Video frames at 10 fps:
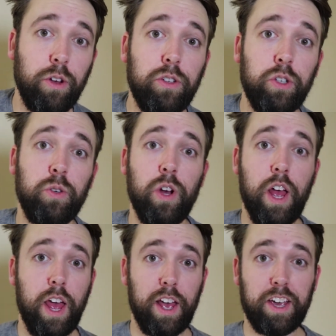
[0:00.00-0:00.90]
Those who
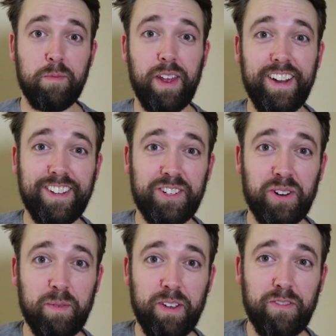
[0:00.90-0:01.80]
committed to
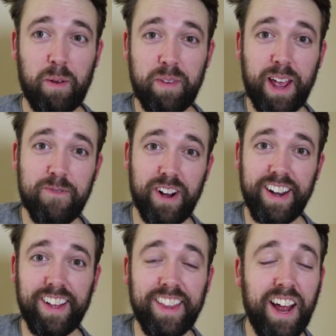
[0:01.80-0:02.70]
join me from day
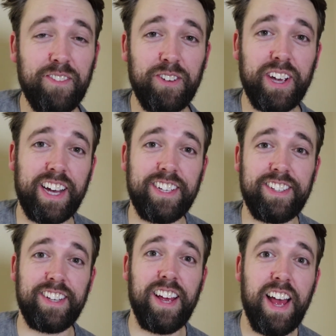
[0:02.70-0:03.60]
one, a lot of you
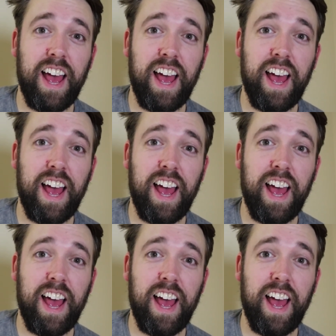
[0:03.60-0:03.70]
guys